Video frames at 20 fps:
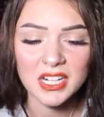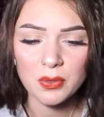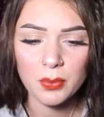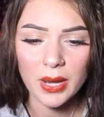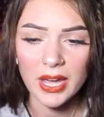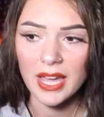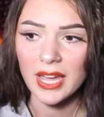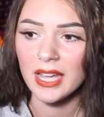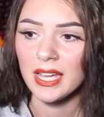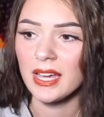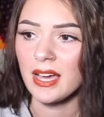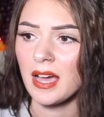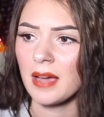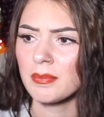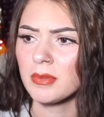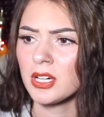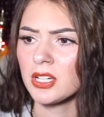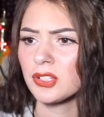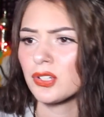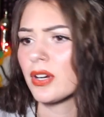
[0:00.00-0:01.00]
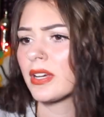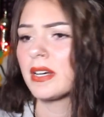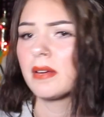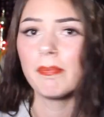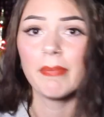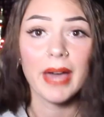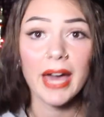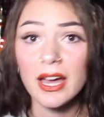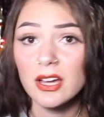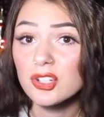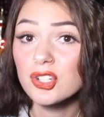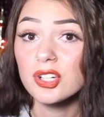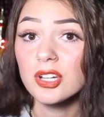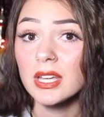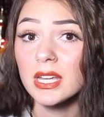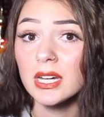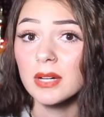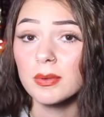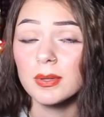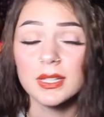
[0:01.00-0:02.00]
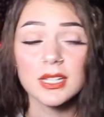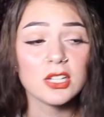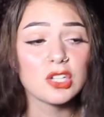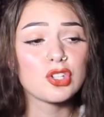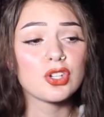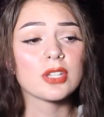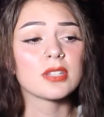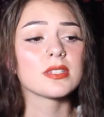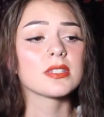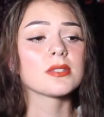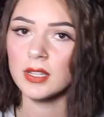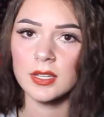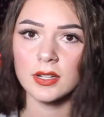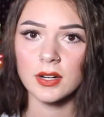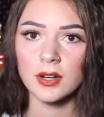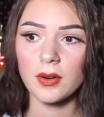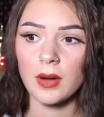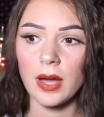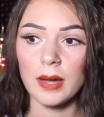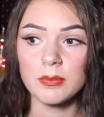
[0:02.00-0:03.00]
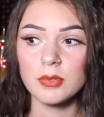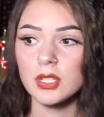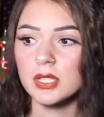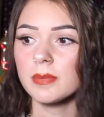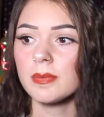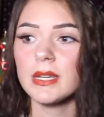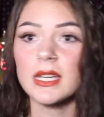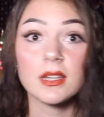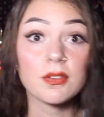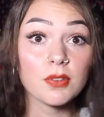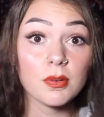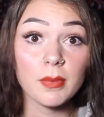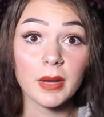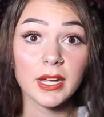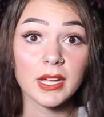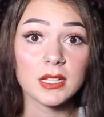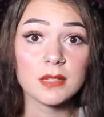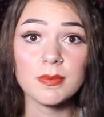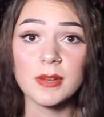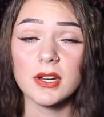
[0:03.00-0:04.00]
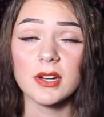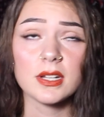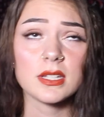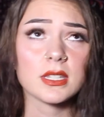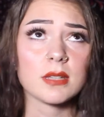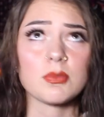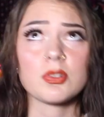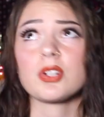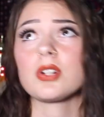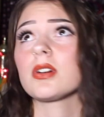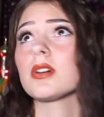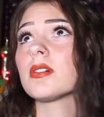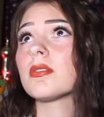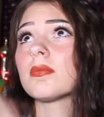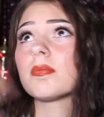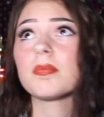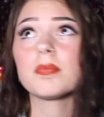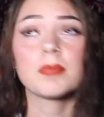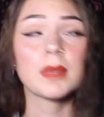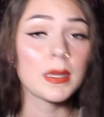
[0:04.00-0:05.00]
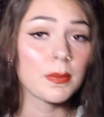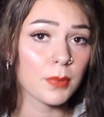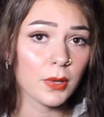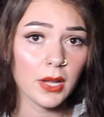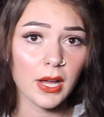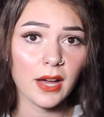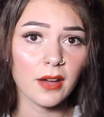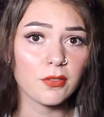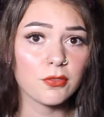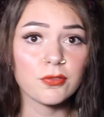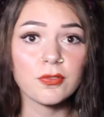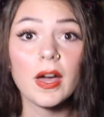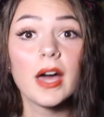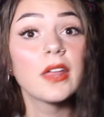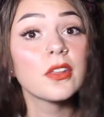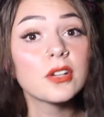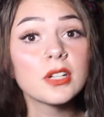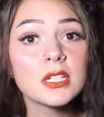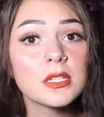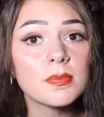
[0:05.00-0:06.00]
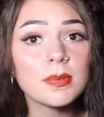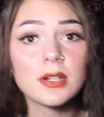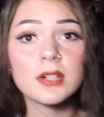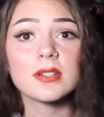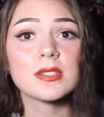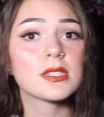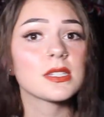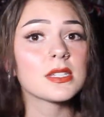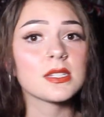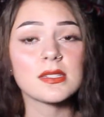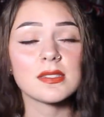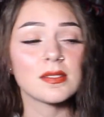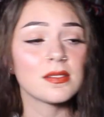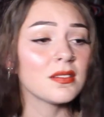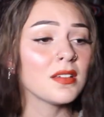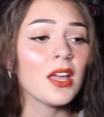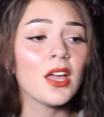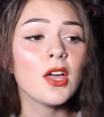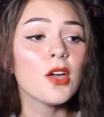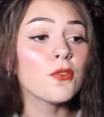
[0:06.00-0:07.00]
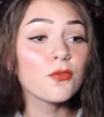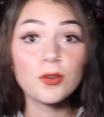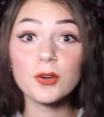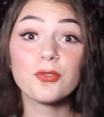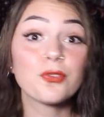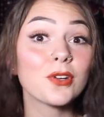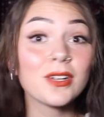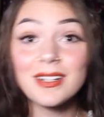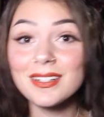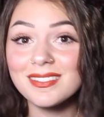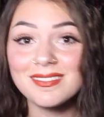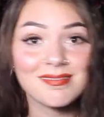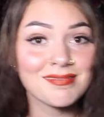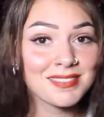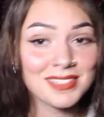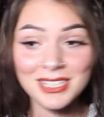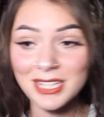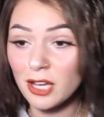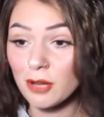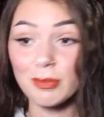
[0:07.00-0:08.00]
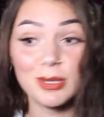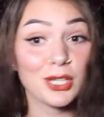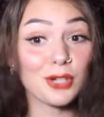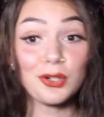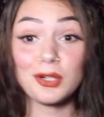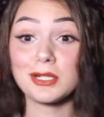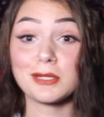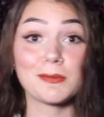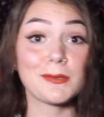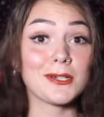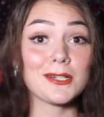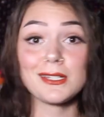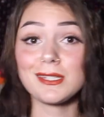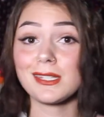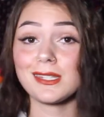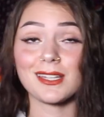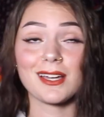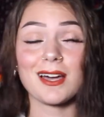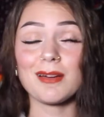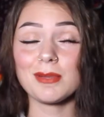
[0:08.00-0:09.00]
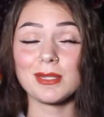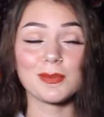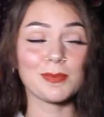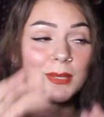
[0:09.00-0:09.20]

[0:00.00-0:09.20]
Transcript: way. I'm not trying to bash any religions. You know, I'm just speaking from my experience. I'm sure people have other experiences, and feel free to tell me your experience in the comments